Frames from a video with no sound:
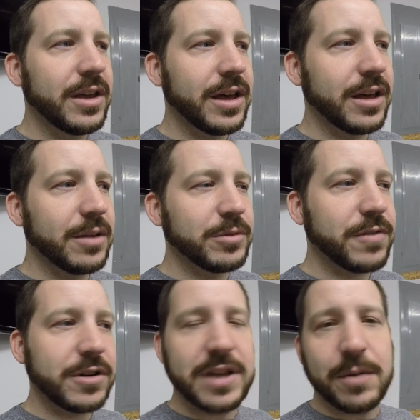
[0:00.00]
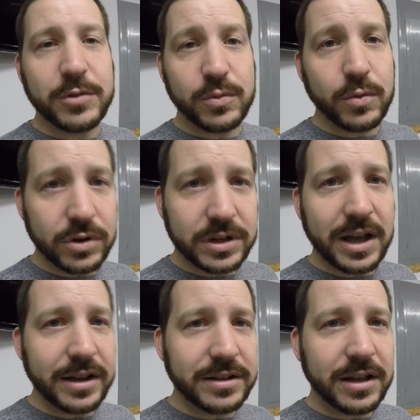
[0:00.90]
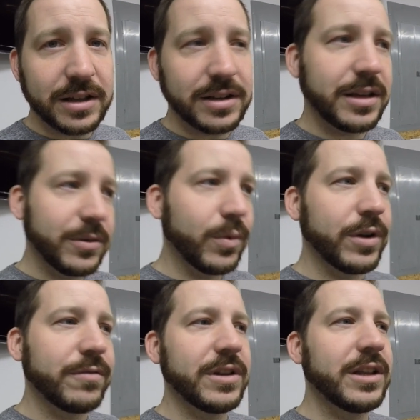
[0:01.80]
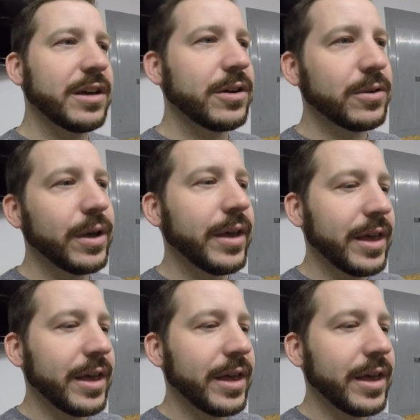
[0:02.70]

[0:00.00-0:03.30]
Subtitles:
as far as how much work got done in one video.